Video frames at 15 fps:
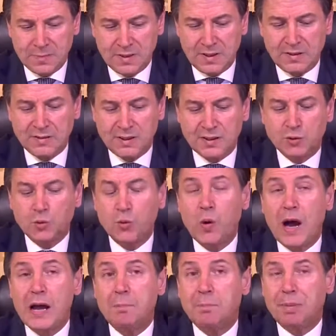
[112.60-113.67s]
This is
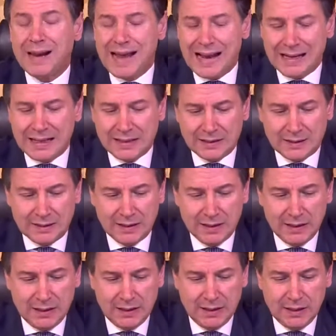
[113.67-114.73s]
why planet
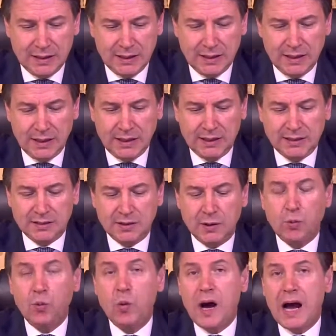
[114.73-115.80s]
is
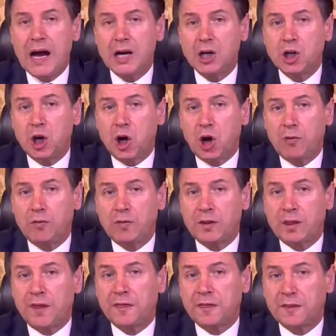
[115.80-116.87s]
one of
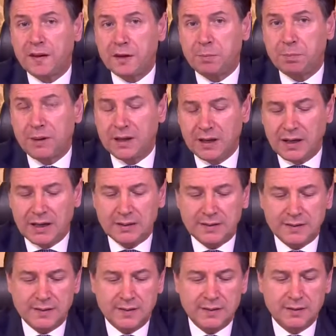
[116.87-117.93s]
the three
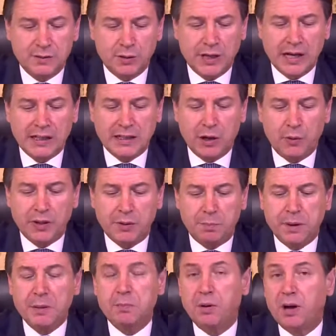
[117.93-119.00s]
pillars, together with
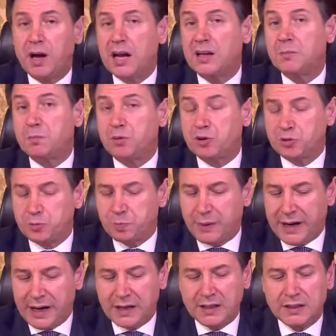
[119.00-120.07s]
people and
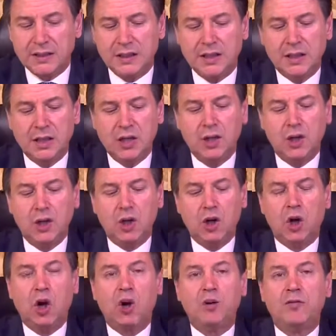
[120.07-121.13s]
prosperity,
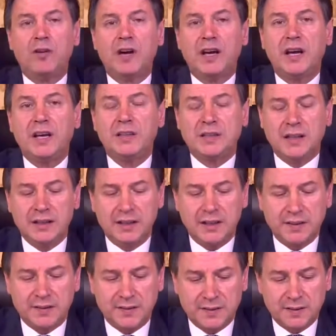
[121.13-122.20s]
of
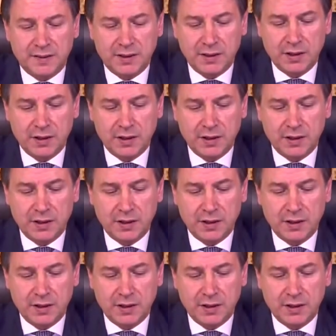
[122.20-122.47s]
Italy's